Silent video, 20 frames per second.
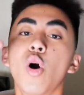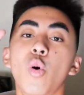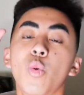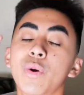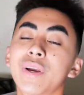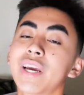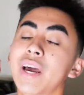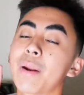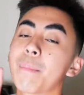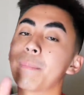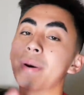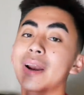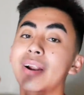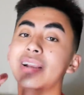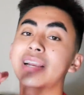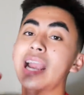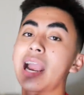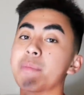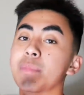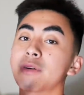we got a better
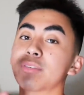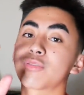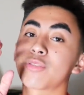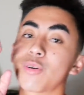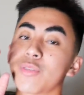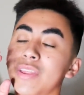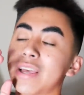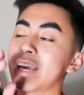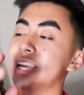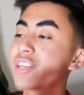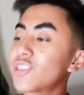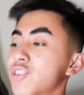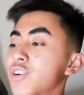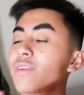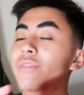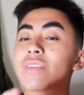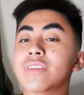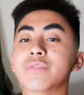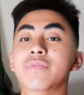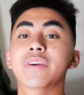camera for the intro of
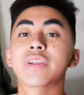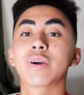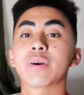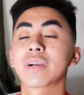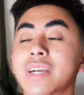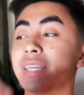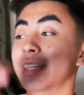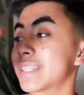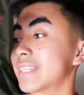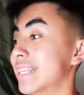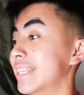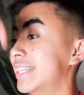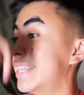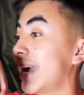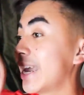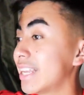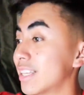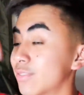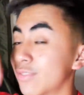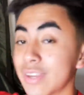this video because
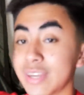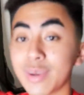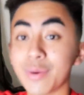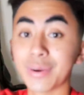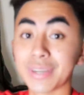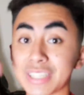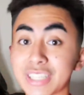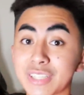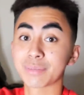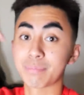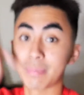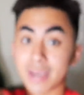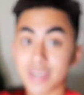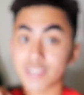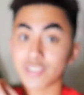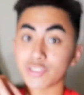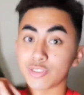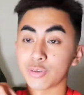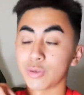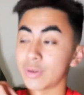today's video is
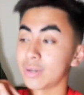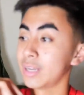special,